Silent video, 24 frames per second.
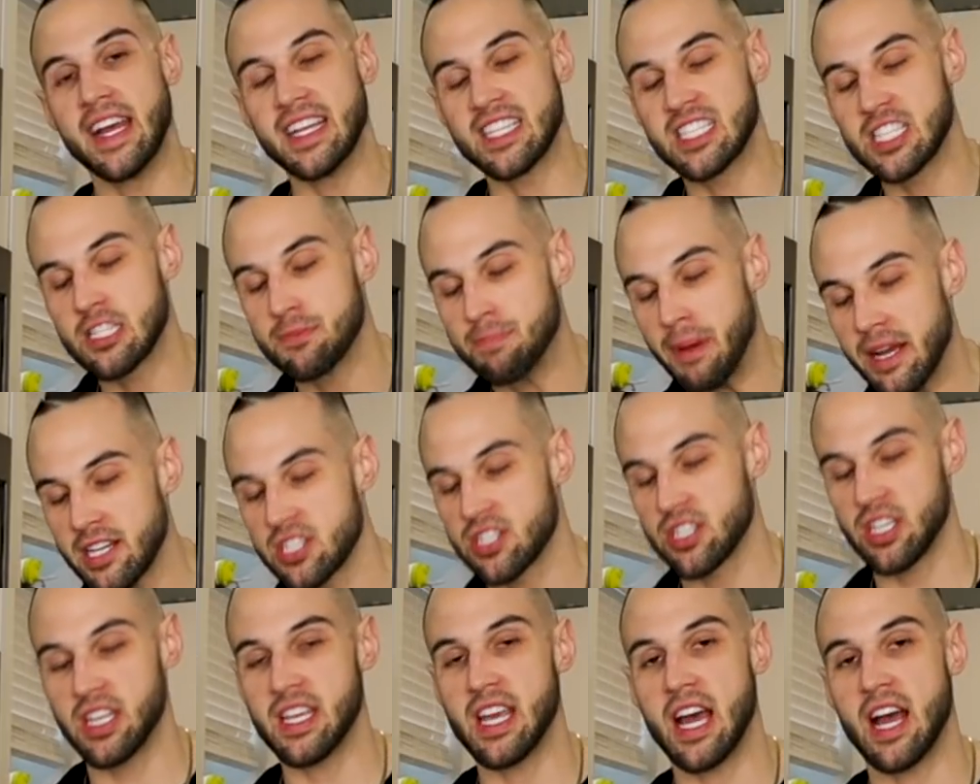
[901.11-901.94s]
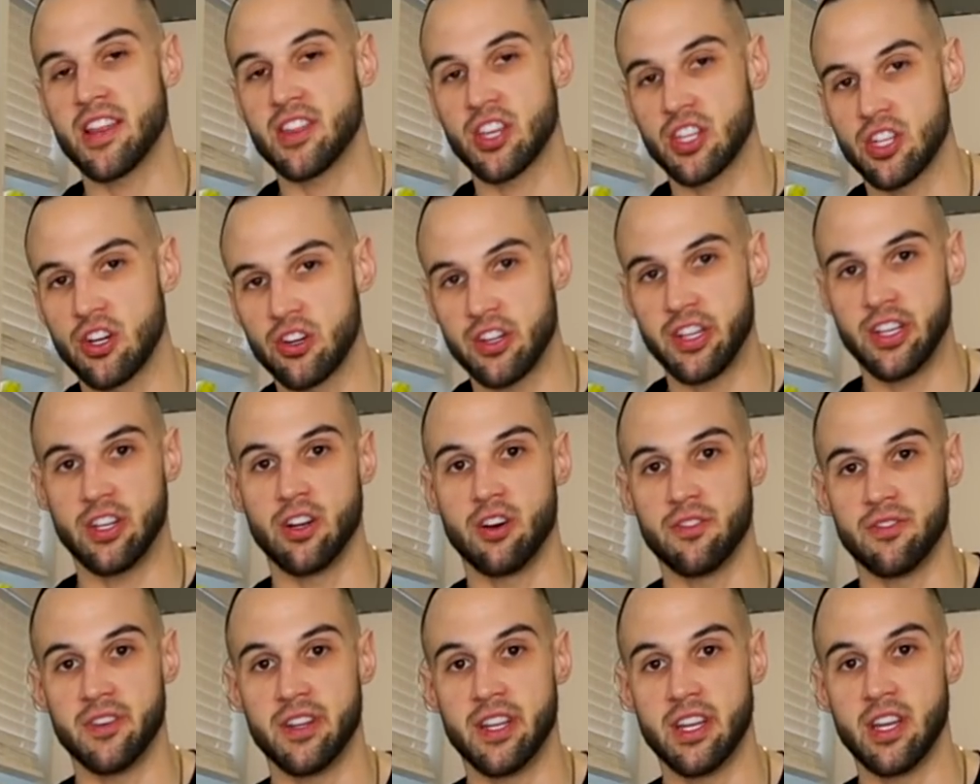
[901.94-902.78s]
especially on the cookie dough
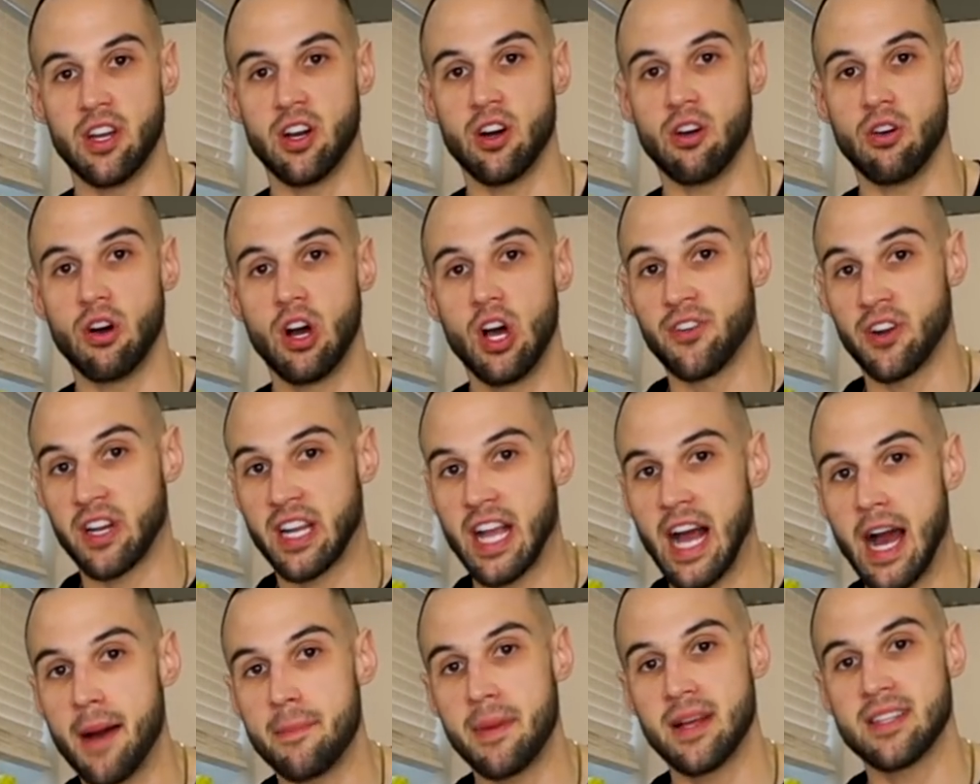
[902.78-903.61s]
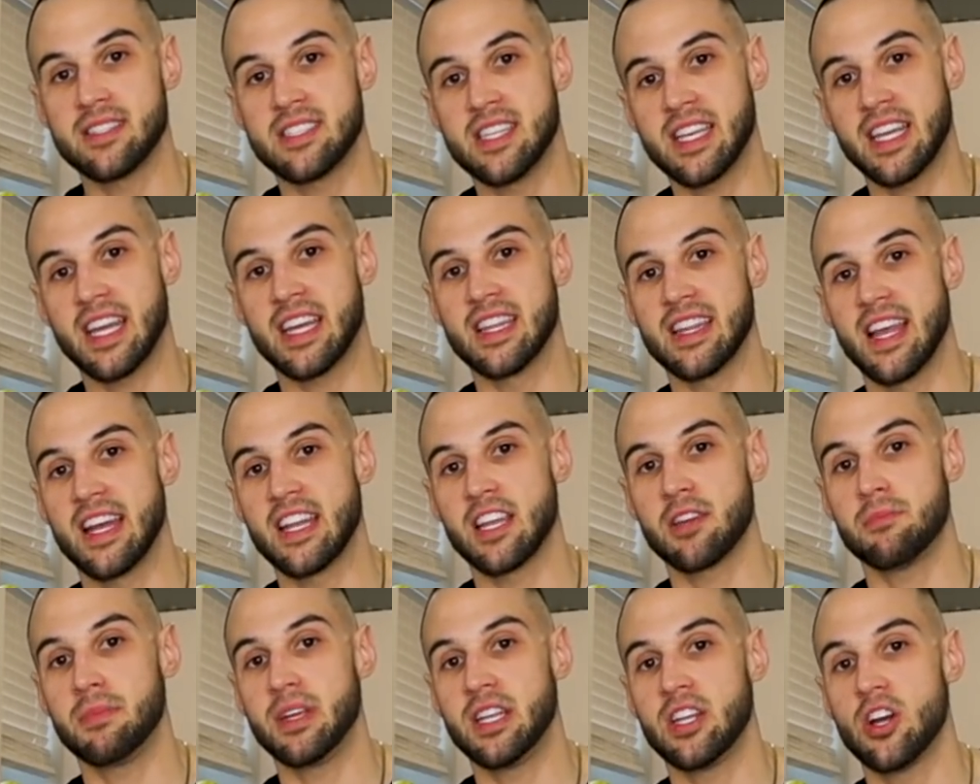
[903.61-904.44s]
video, for commenting and
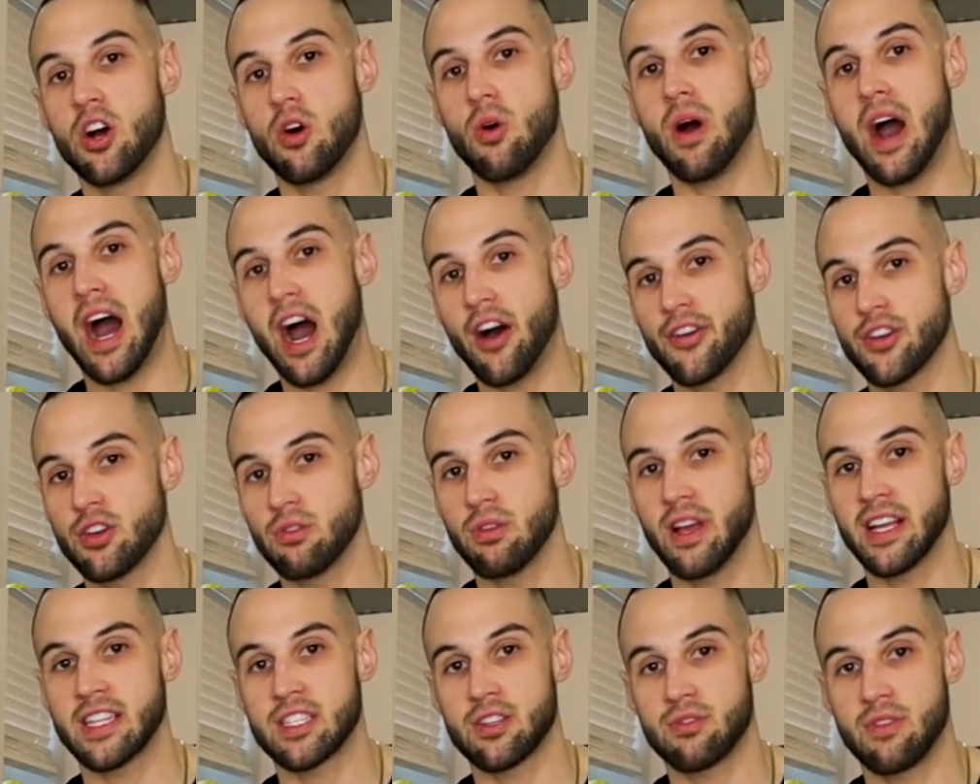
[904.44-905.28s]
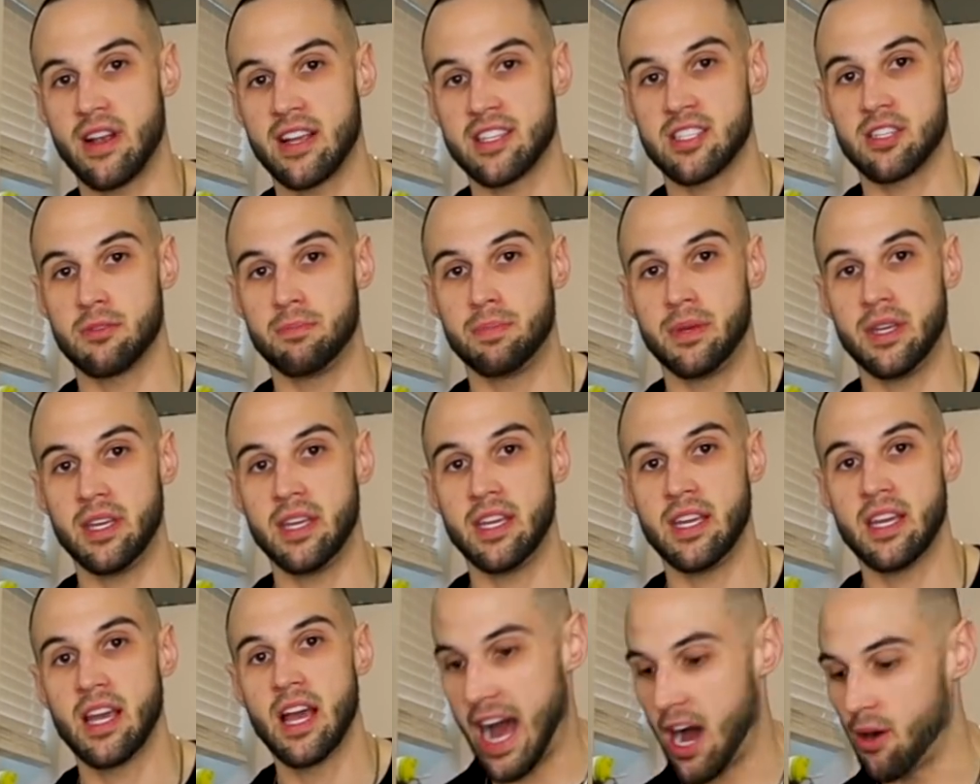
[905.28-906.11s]
letting me know how you liked the
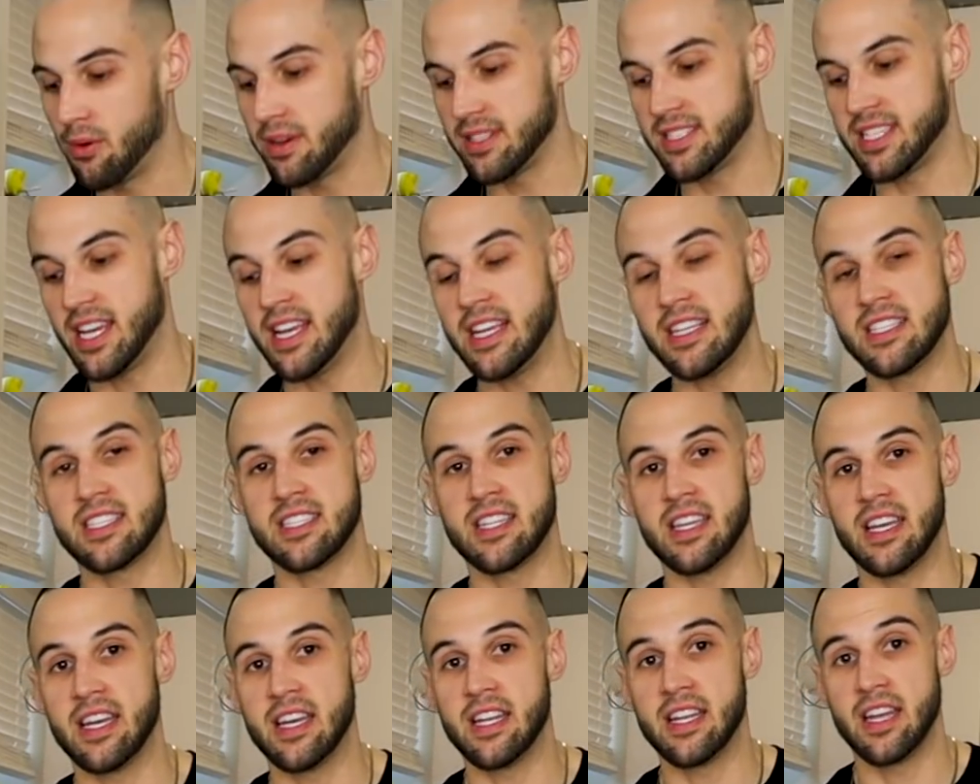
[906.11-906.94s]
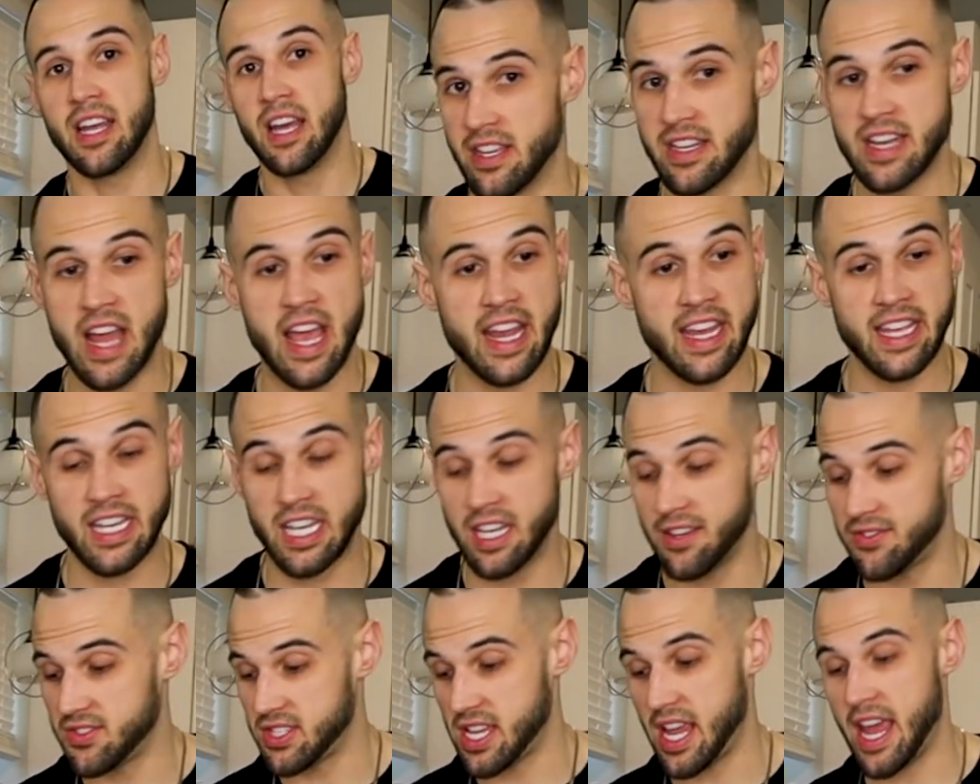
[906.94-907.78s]
recipe, how it tasted, the
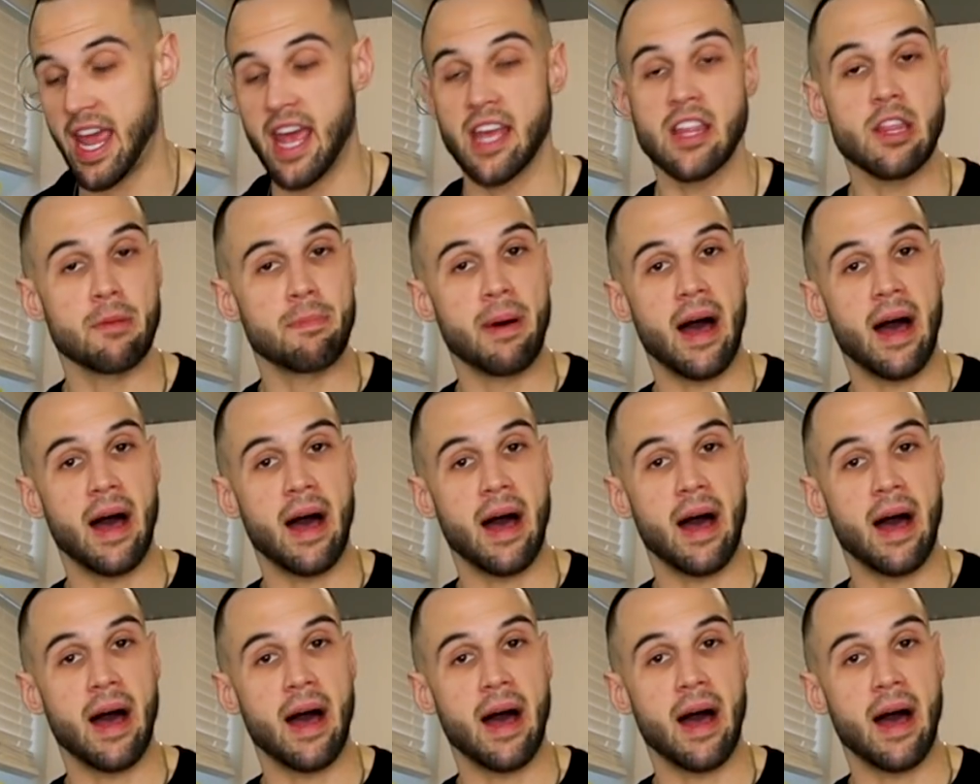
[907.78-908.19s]
negatives and the